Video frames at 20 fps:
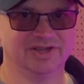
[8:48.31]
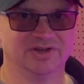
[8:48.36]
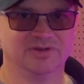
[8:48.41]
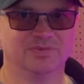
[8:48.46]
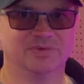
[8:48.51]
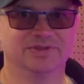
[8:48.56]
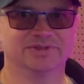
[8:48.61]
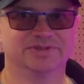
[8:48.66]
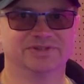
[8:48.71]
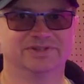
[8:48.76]

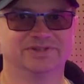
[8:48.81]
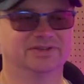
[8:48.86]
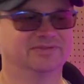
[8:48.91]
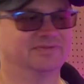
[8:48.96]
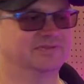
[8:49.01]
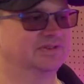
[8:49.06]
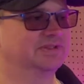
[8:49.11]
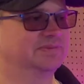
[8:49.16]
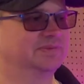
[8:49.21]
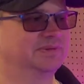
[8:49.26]
What's the
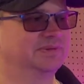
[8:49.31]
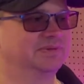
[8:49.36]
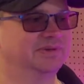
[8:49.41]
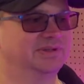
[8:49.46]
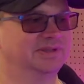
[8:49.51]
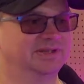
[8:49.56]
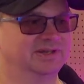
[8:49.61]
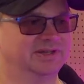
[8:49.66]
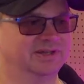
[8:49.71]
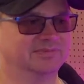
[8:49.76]
difference
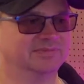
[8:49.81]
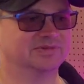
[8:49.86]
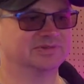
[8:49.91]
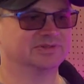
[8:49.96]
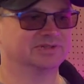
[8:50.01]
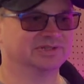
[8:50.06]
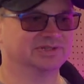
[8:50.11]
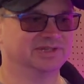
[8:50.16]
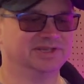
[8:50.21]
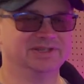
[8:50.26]
between the
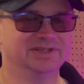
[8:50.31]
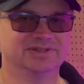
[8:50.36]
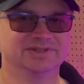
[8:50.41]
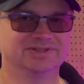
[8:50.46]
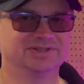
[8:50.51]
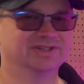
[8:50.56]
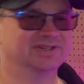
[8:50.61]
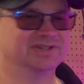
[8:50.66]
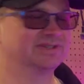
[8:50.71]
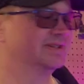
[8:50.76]
numbers of seeds?
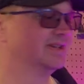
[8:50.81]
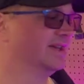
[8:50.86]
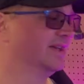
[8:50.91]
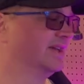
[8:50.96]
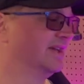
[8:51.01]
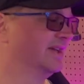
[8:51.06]
It's just